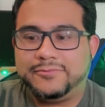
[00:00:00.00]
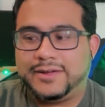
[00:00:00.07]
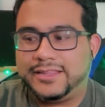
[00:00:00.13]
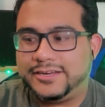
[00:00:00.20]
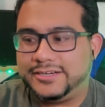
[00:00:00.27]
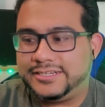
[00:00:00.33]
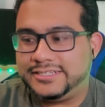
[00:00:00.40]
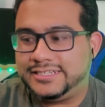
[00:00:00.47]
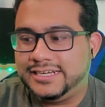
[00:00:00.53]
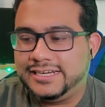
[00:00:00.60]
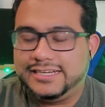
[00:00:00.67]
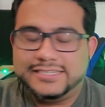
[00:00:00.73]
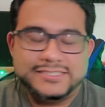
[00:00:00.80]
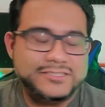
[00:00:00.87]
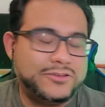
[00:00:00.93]
whether
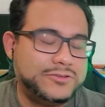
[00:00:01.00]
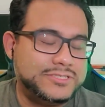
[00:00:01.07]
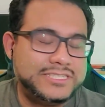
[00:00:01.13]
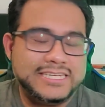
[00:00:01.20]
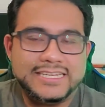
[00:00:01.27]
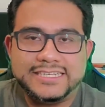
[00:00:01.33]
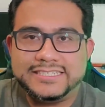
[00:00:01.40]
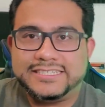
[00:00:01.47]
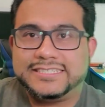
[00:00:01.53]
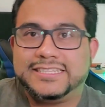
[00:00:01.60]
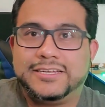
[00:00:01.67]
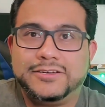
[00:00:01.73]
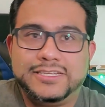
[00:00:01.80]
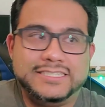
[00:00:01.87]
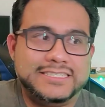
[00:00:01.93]
so she can just
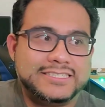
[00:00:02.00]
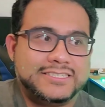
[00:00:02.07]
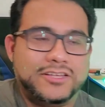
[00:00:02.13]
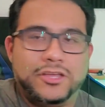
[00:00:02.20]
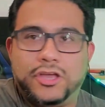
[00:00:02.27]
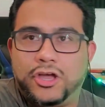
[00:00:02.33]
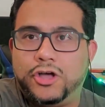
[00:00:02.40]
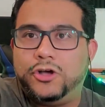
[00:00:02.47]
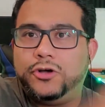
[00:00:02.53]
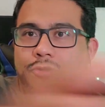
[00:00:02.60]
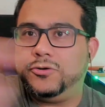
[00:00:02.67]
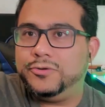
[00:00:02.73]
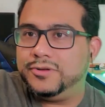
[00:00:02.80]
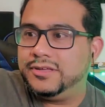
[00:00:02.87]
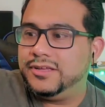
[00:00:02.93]
literally just
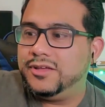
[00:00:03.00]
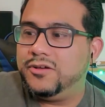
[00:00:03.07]
go